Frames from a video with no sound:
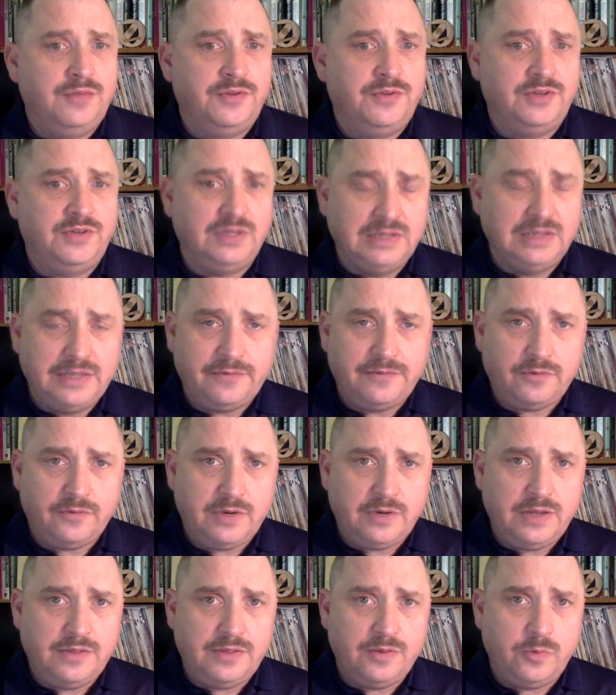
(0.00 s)
the
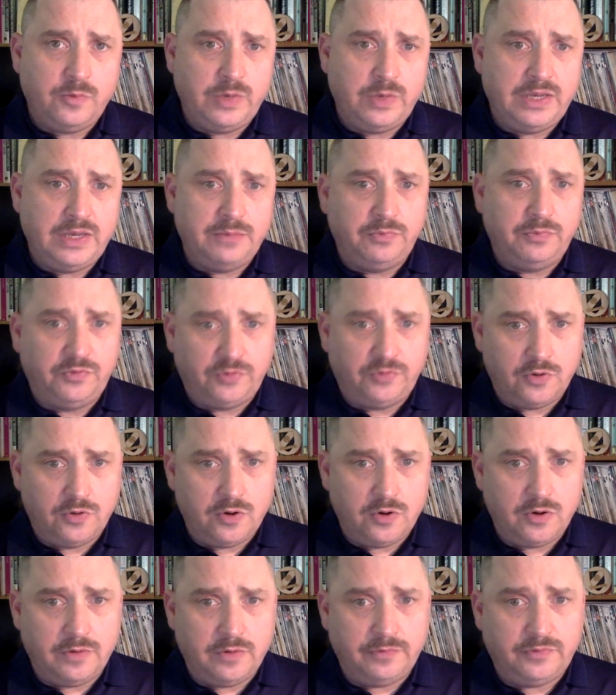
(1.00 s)
delivery that we
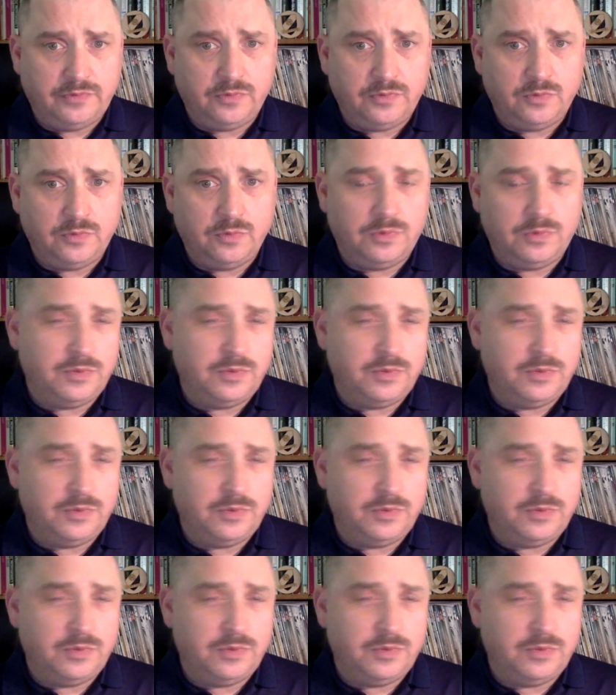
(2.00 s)
observed